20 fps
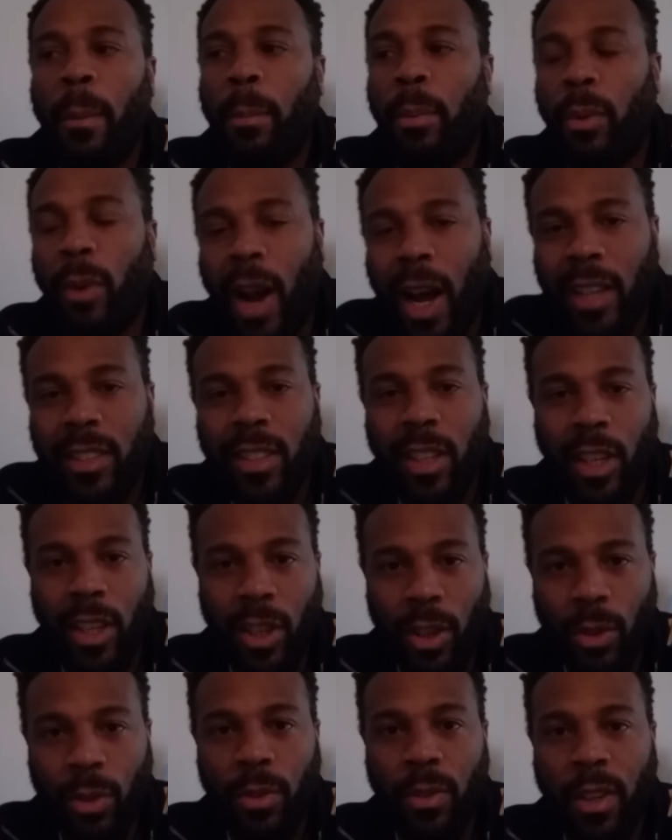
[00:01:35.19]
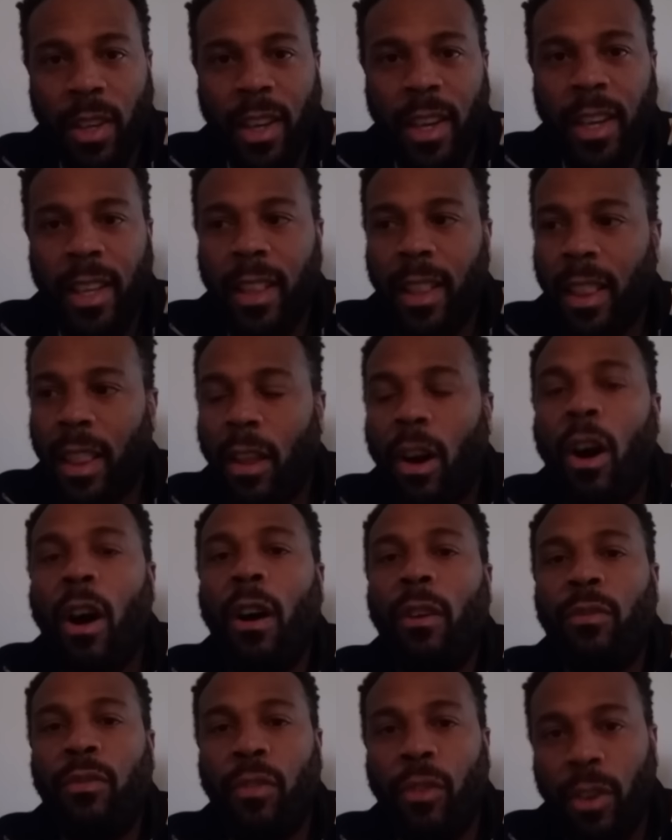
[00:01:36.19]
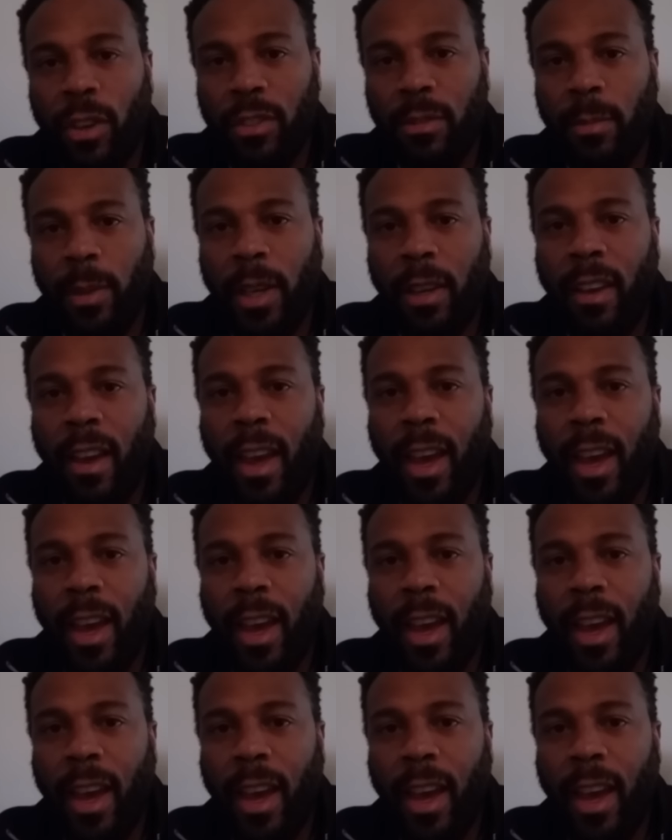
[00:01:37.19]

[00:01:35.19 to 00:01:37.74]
prosecute law enforcement.